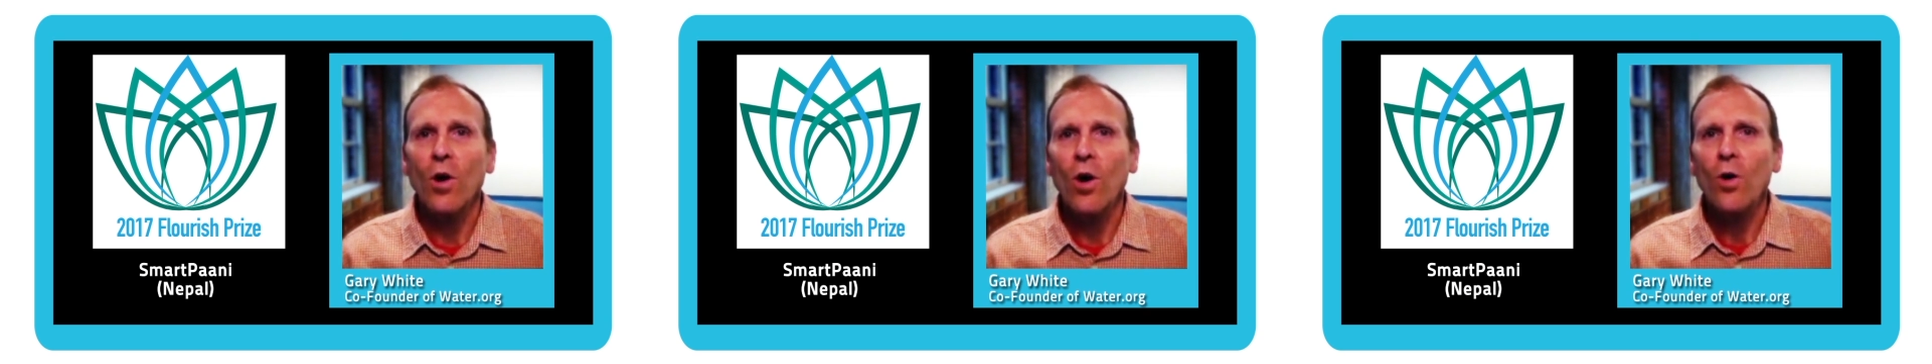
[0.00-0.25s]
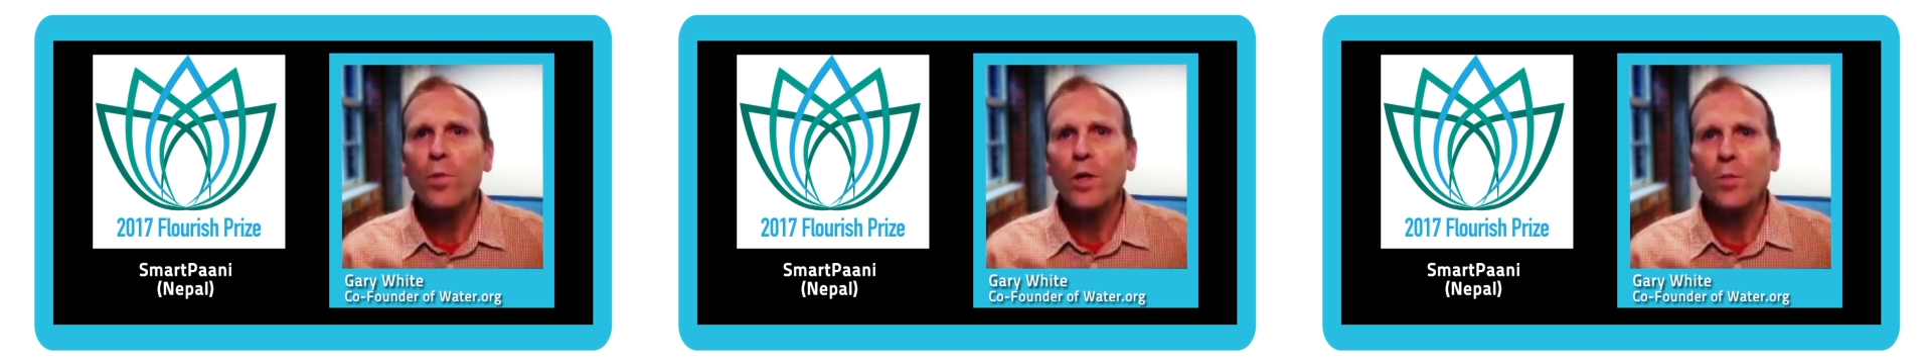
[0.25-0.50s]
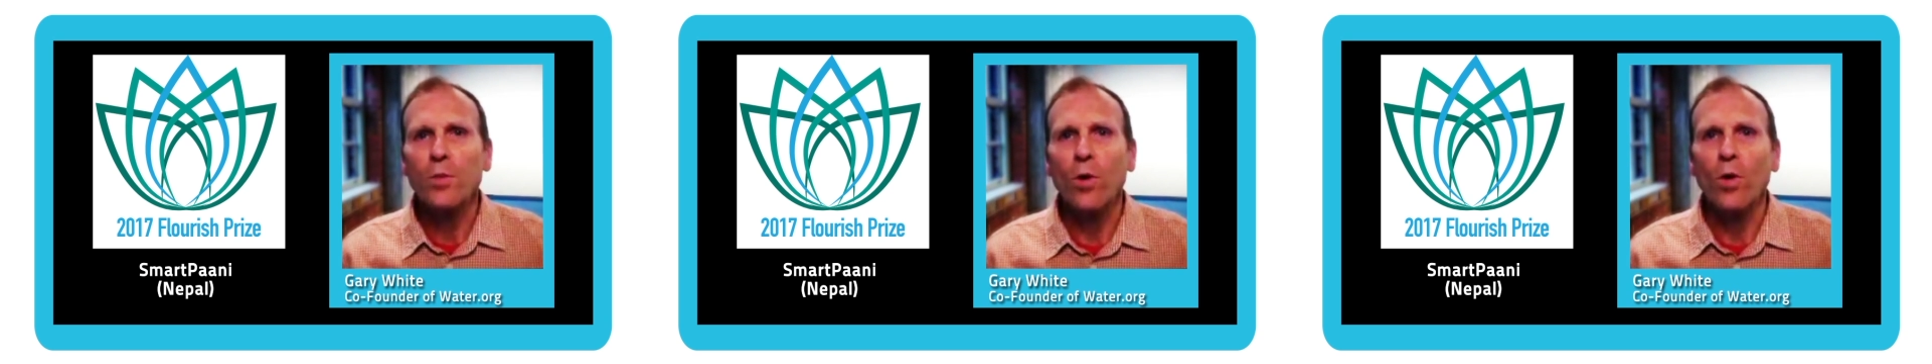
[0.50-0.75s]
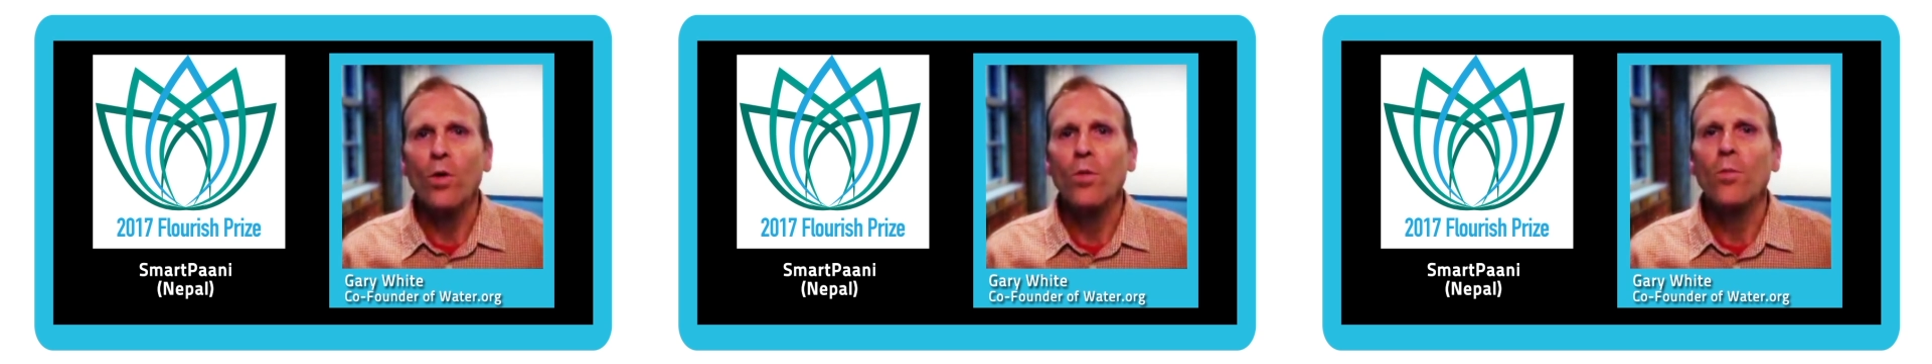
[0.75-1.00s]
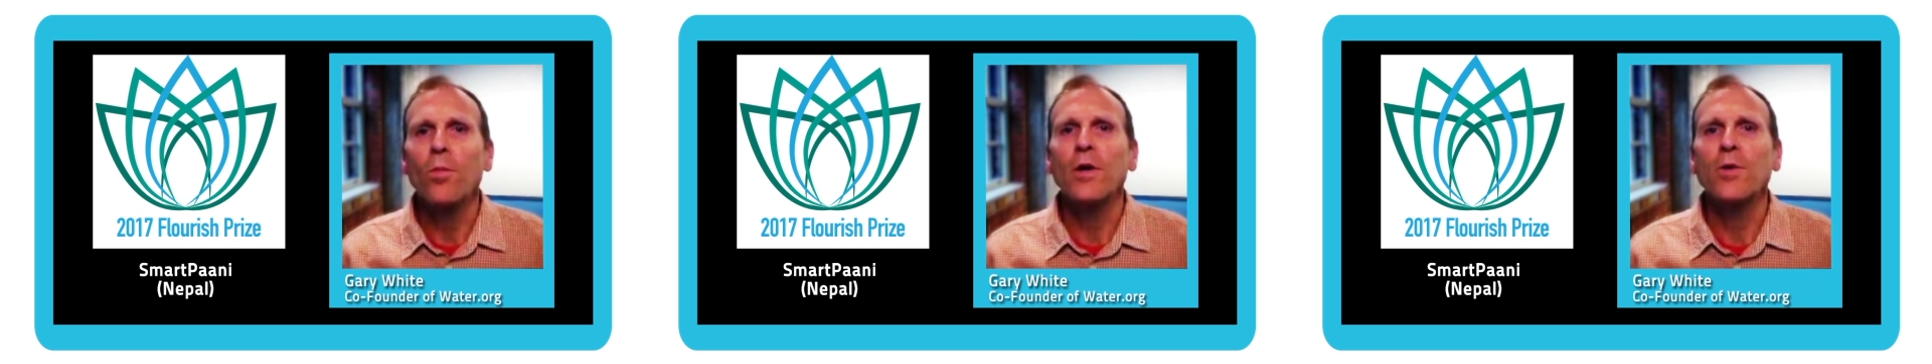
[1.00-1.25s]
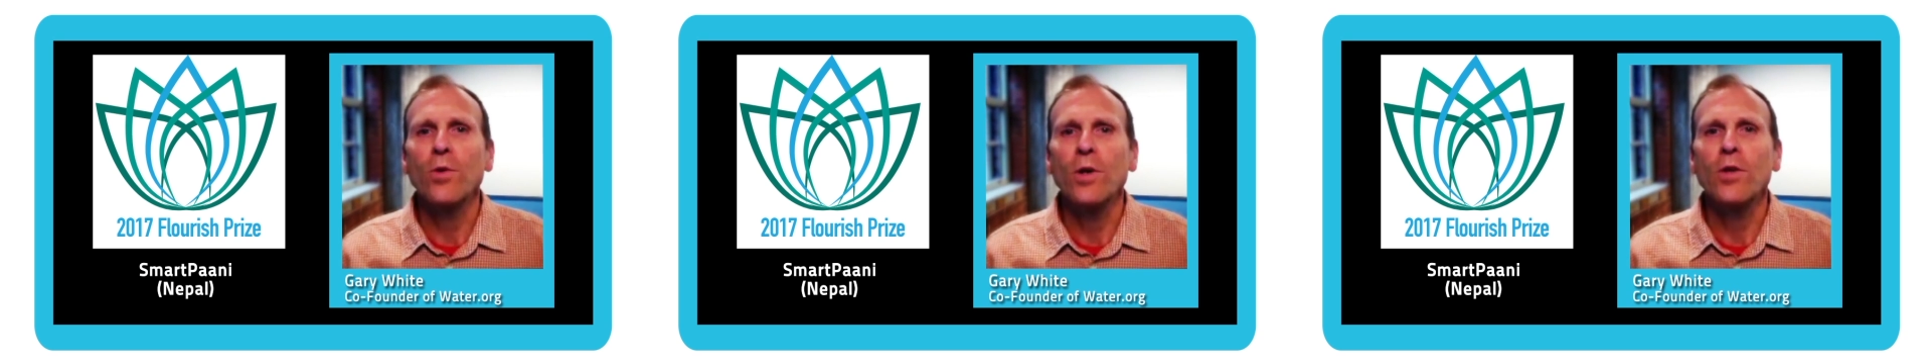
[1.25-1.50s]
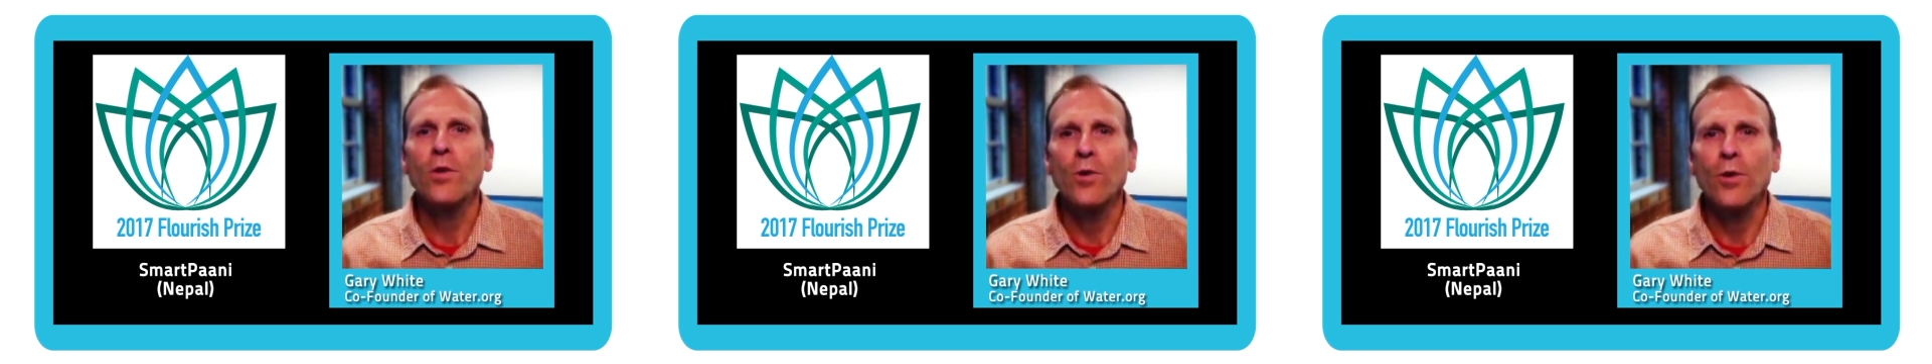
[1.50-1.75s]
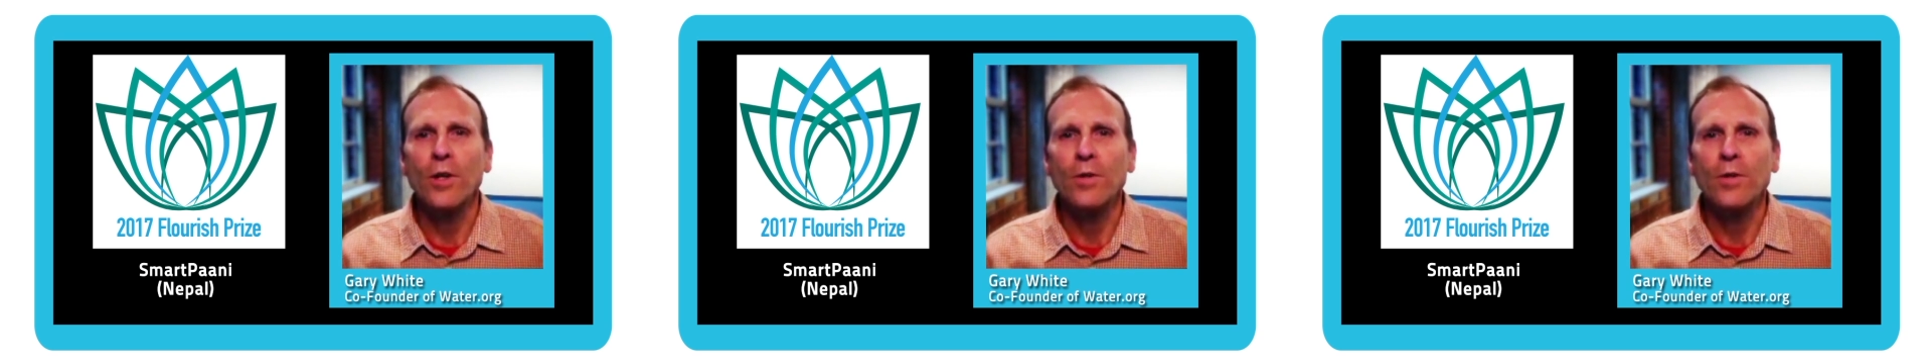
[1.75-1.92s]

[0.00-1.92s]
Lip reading: all people by 2030.